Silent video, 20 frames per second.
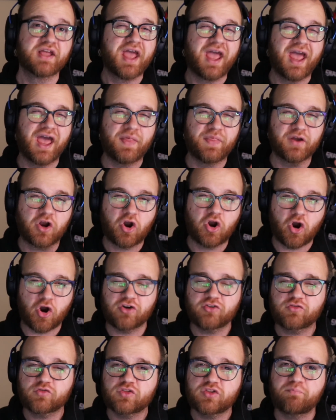and the
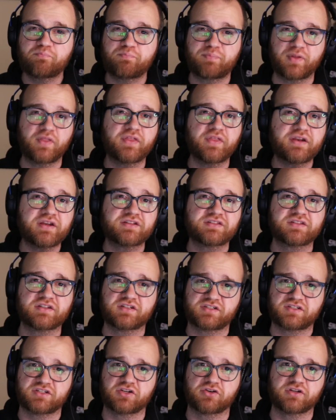cards with abilities in
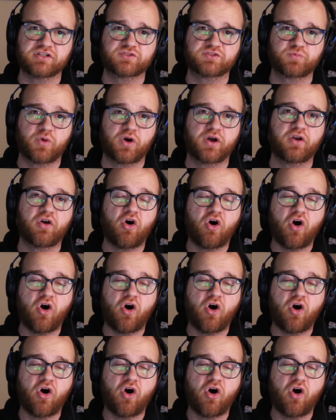Series 1